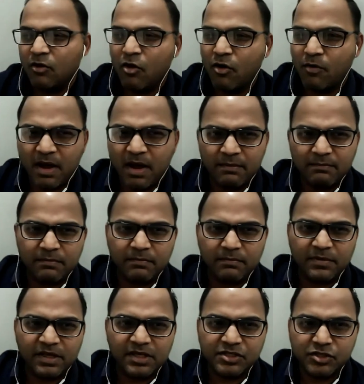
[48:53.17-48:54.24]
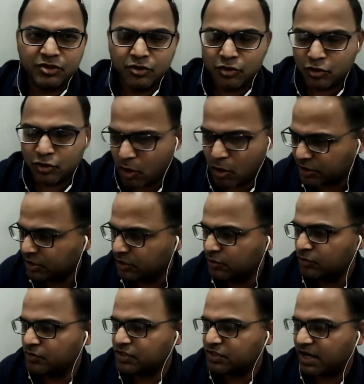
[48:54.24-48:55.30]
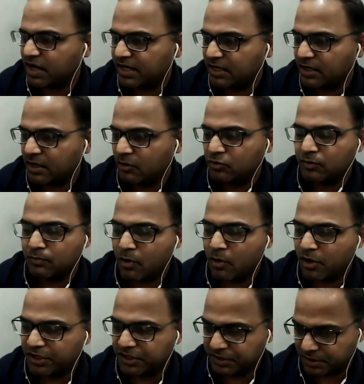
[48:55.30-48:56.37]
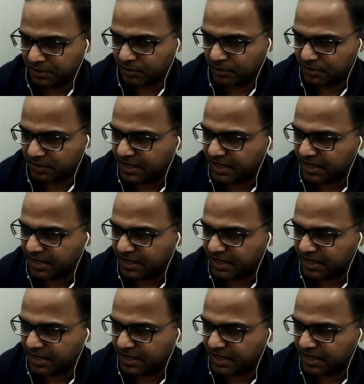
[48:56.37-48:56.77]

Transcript: HOMA is not used right now to monitor or